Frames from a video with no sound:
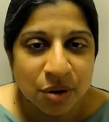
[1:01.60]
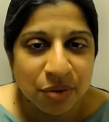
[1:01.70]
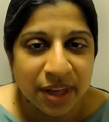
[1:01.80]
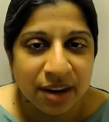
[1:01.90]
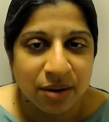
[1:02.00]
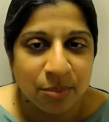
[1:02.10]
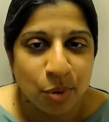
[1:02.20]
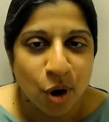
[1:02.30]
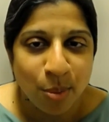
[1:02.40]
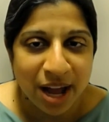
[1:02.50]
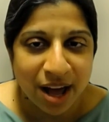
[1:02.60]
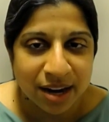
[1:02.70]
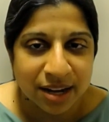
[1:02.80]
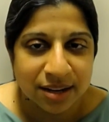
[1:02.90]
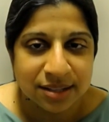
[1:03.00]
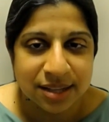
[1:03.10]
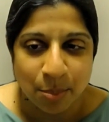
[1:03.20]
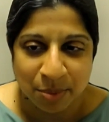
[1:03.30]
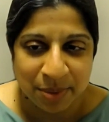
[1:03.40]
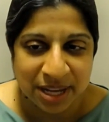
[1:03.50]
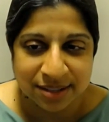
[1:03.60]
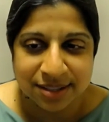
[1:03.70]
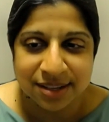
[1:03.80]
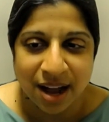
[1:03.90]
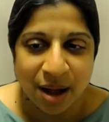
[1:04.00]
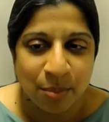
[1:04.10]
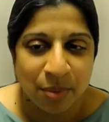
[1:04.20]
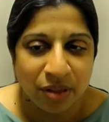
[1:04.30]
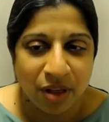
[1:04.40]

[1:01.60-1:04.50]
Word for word: to know that probiotic supplements, um,